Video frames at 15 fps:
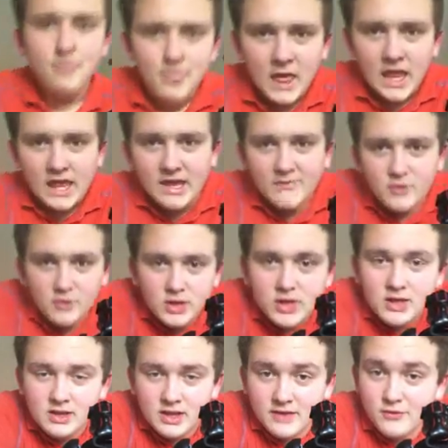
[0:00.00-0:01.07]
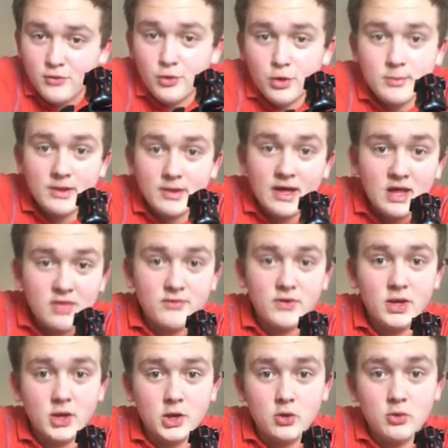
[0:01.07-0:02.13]
If you saw my last
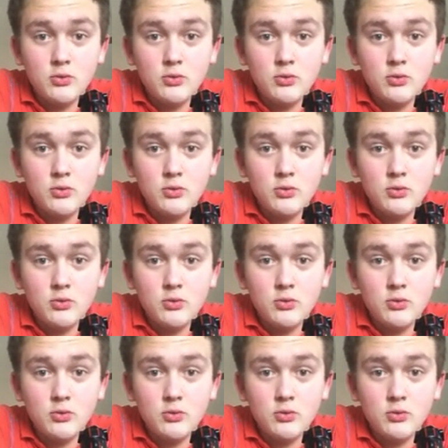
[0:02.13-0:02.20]
video,